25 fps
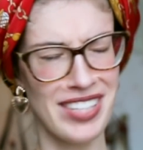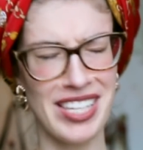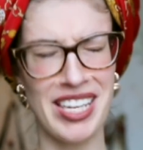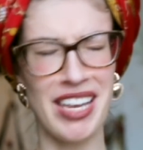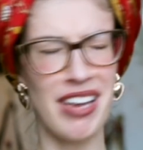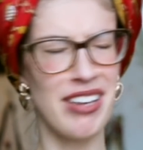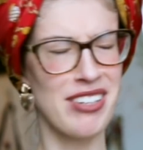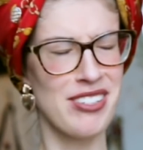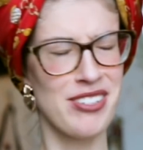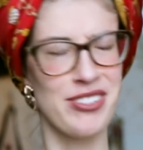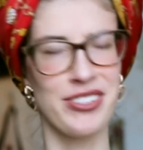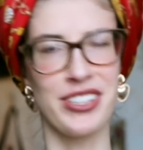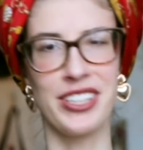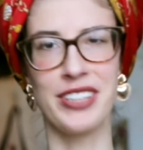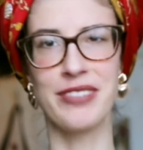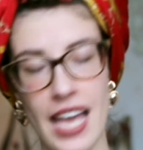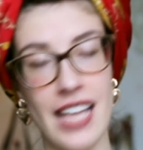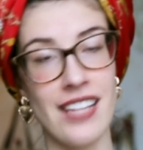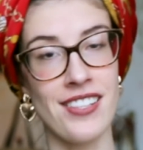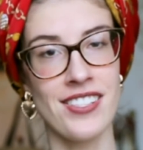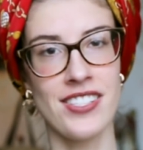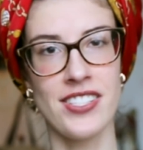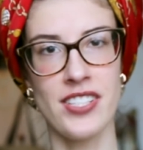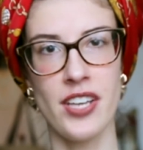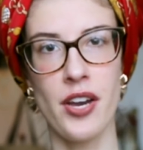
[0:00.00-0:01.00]
Yeah, sure.
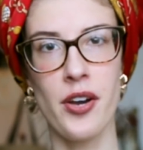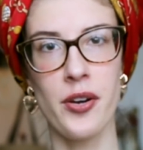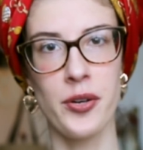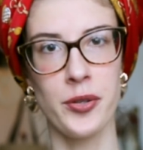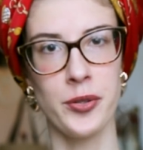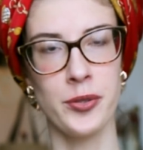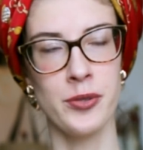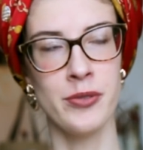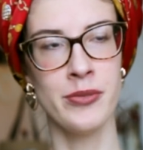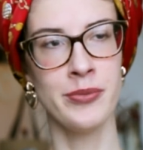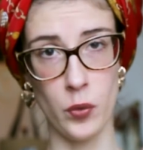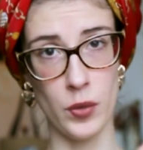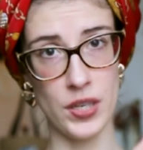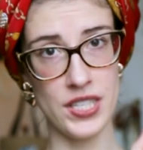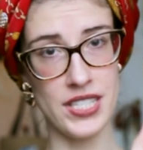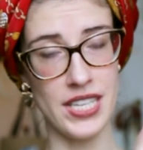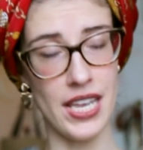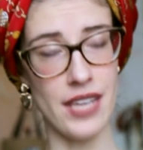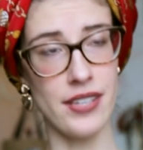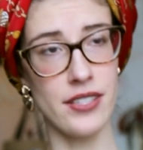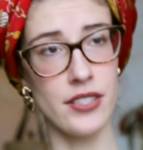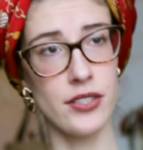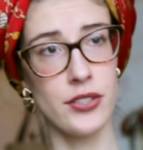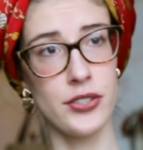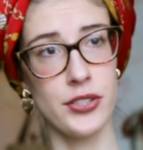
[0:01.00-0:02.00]
And so we
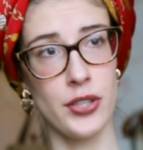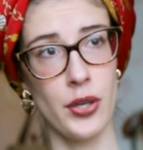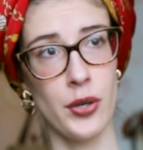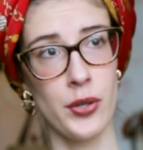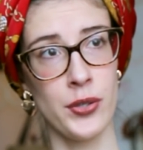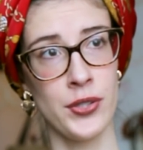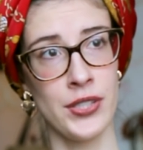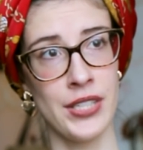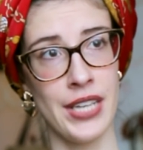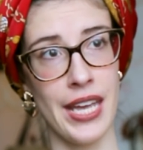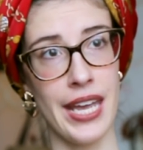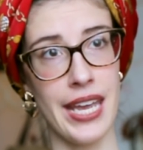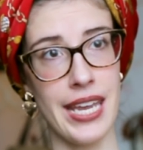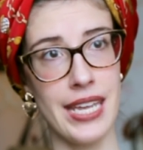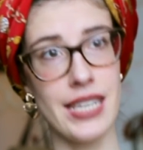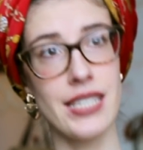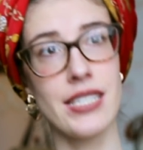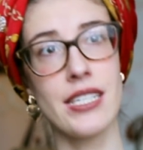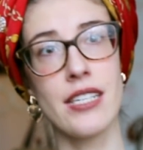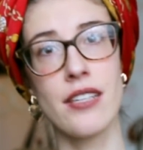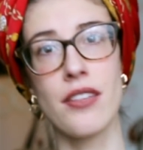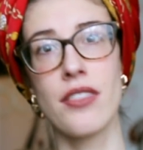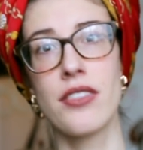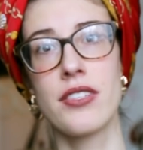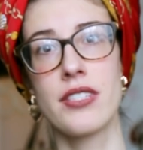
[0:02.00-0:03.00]
settled on
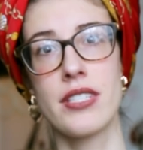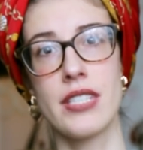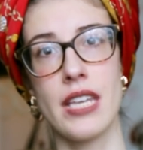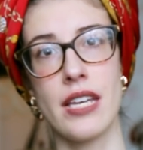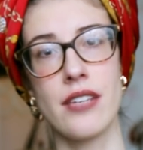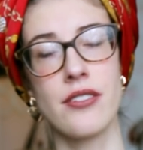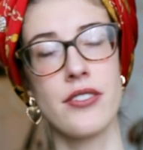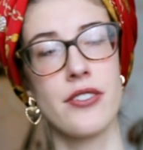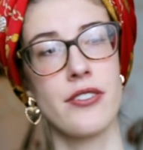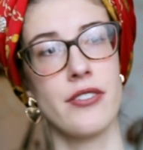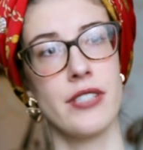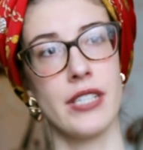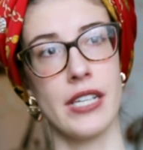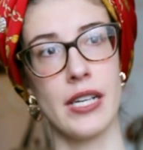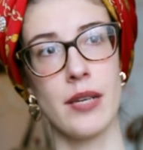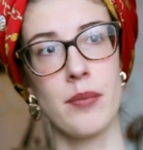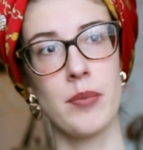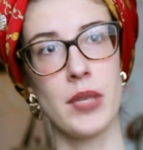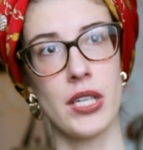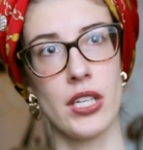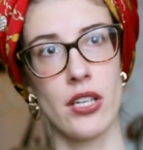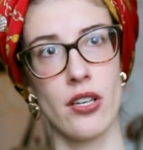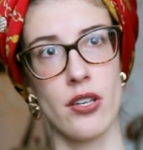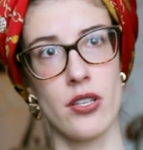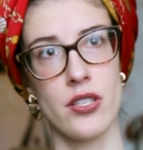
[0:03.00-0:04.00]
18th century
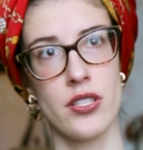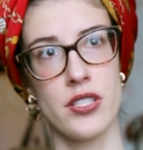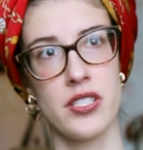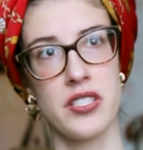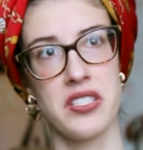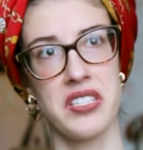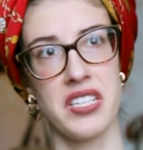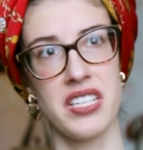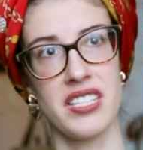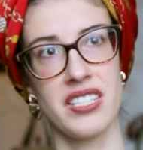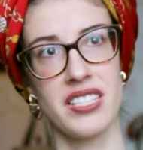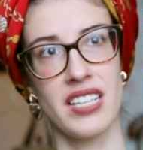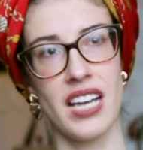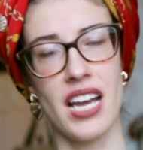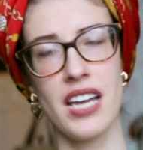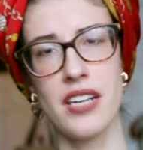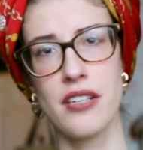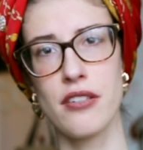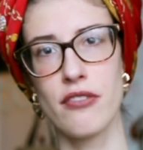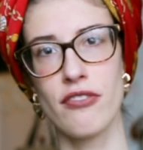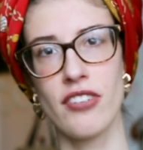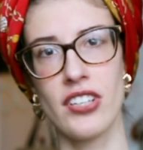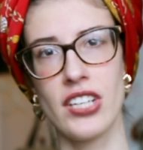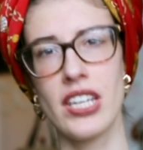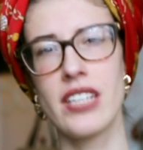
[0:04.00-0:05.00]
because it's
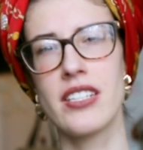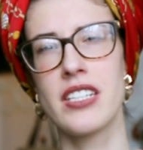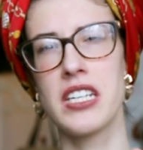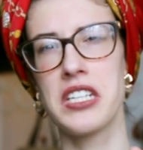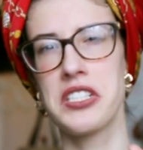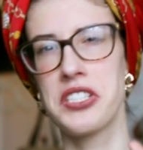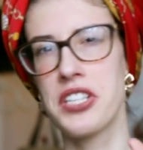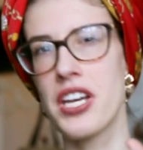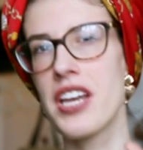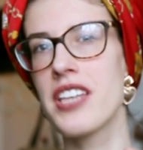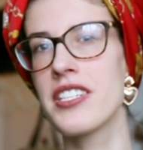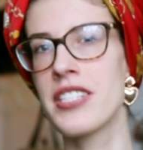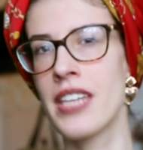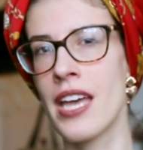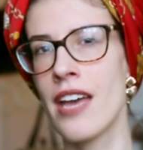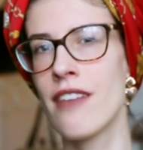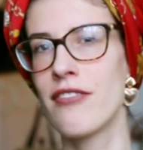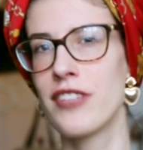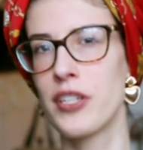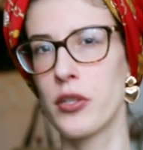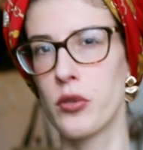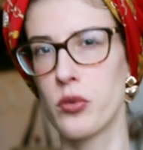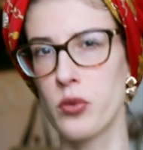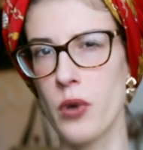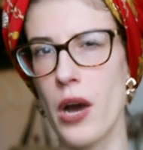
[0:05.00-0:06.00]
kind of, it does
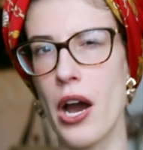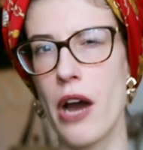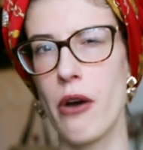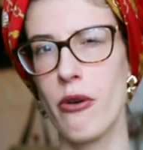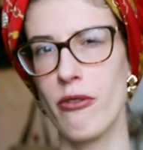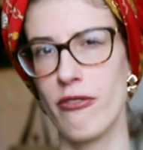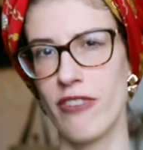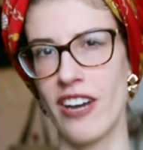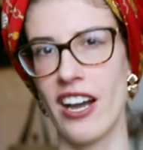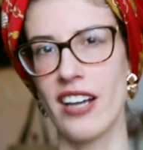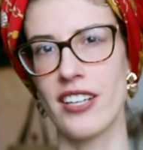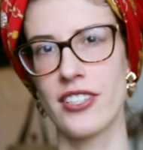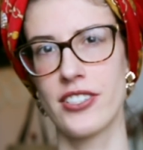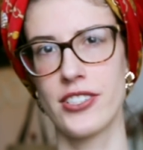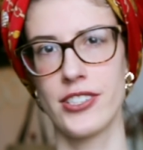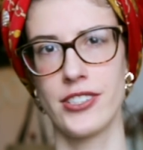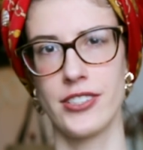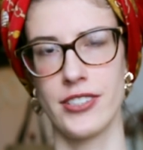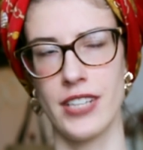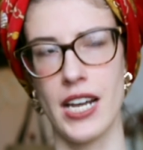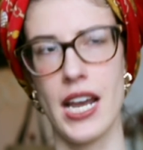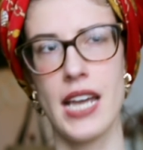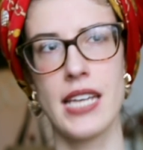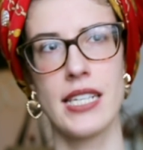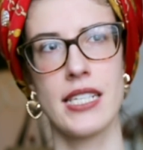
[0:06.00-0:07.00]
have the wow factor,
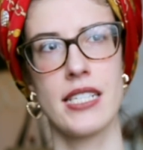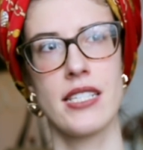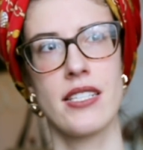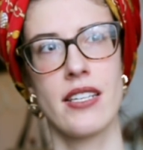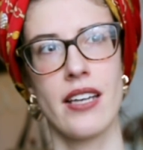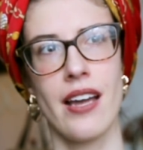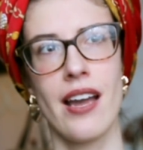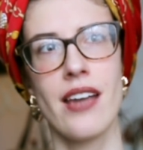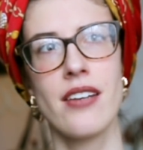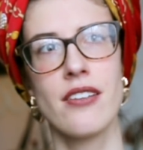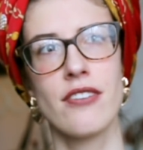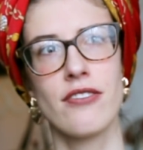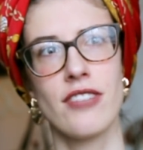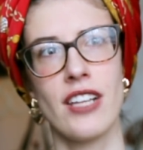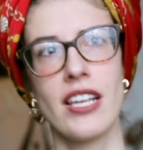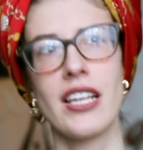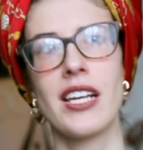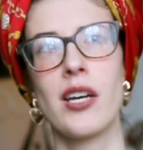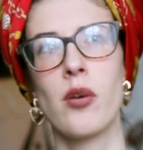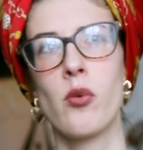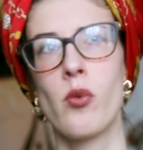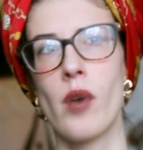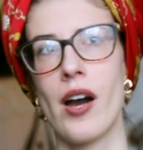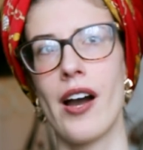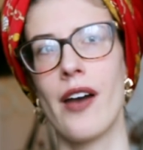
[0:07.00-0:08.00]
right? It's kind of
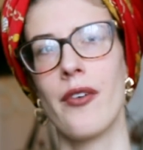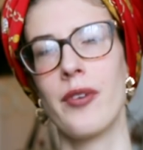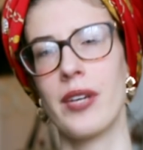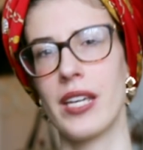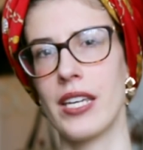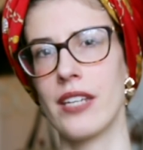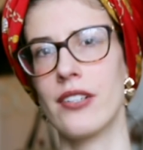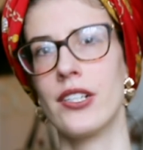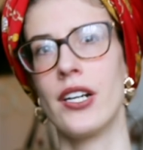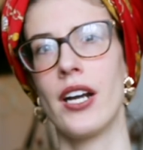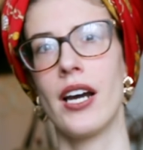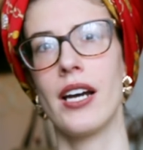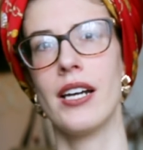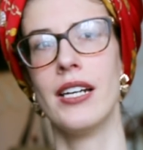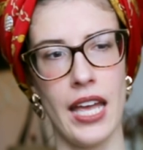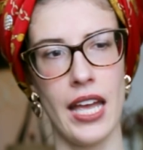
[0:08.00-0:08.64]
like a wow era.